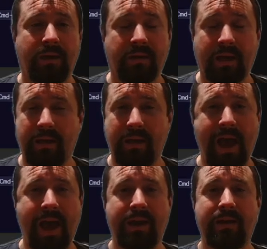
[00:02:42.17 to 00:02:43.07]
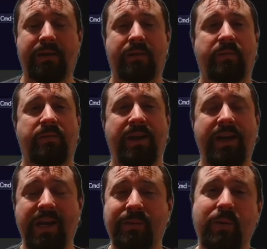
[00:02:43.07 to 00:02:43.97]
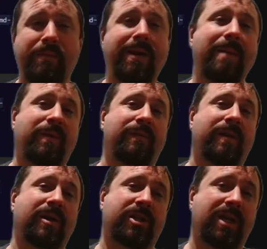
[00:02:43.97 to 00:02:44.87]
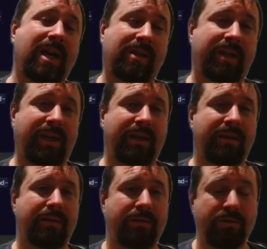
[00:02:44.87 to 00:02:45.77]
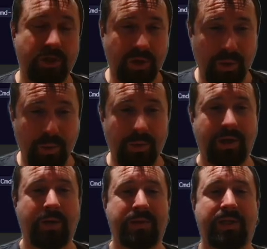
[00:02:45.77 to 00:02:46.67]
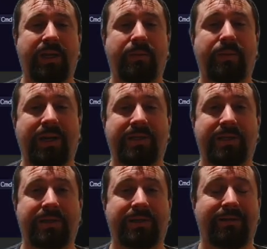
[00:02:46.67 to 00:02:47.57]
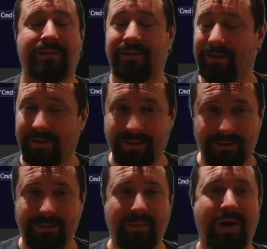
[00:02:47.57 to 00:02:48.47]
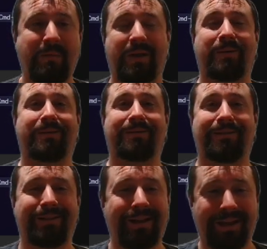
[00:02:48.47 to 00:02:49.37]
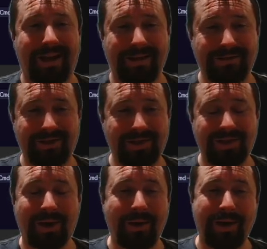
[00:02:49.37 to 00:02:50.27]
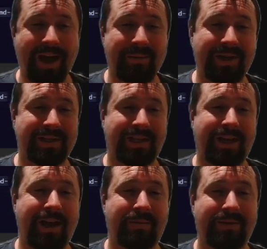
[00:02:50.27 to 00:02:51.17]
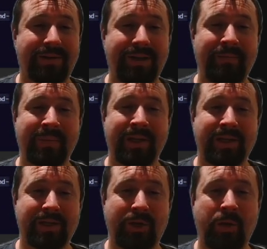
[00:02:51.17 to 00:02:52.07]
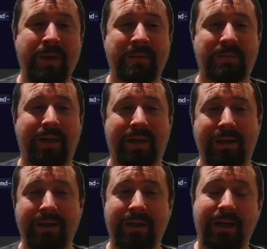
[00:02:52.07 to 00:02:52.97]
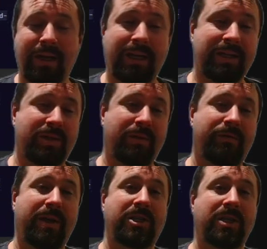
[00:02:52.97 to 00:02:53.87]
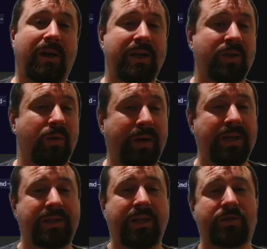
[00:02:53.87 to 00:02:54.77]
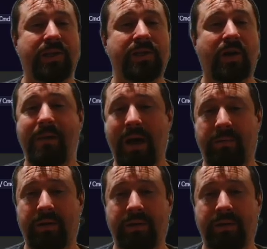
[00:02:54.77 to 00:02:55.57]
They added Pinnable Map functionality to Obsidian bases. Mind blowing! Like, so happy to see it happen. So new Maps plugin lets you visualize your base entries on a map.